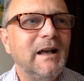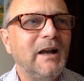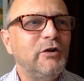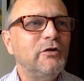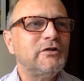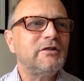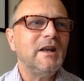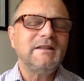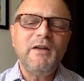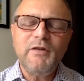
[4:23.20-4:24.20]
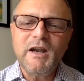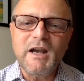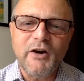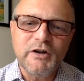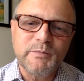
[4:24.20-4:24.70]
And of course, there's every
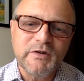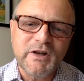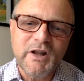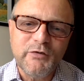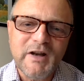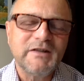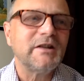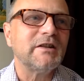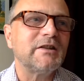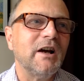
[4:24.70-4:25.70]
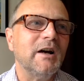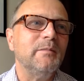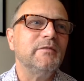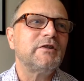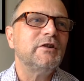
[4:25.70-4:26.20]
encouragement in the rest of the
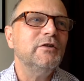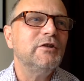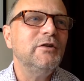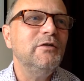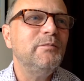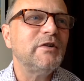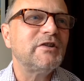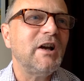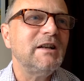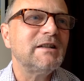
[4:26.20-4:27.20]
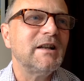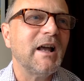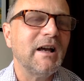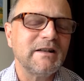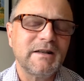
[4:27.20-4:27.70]
psalm to do precisely
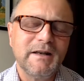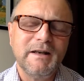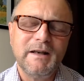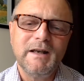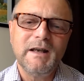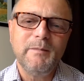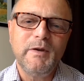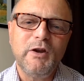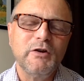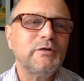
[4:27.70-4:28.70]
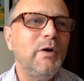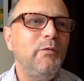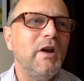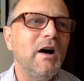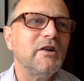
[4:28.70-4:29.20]
that, because when
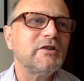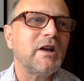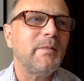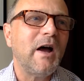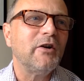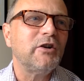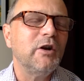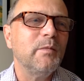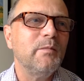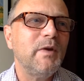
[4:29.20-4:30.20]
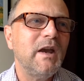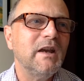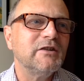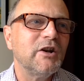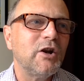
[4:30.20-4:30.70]
we ask about human
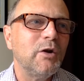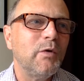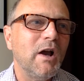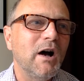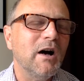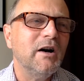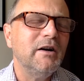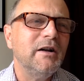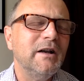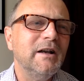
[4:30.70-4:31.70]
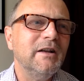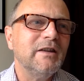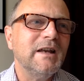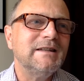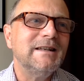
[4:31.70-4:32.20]
beings and who we are,
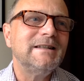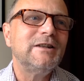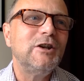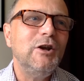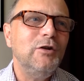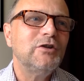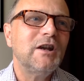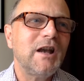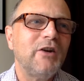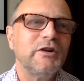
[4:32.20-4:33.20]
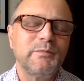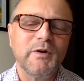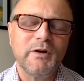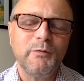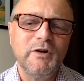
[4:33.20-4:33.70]
there's this huge
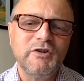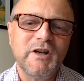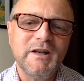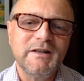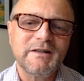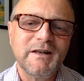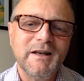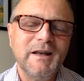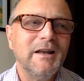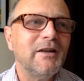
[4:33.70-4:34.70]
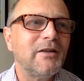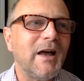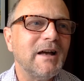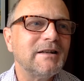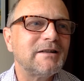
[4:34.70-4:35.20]
encouragement, which is
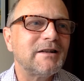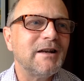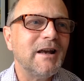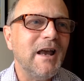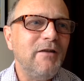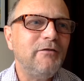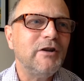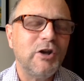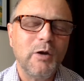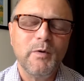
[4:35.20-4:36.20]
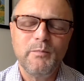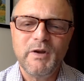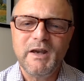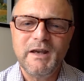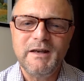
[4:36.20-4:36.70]
that every human
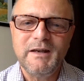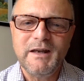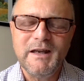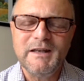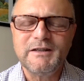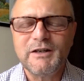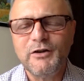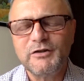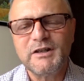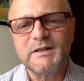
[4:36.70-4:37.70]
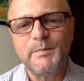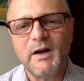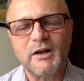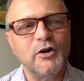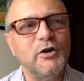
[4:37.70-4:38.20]
being is noticed
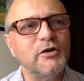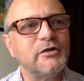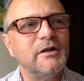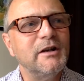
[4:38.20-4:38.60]
by God.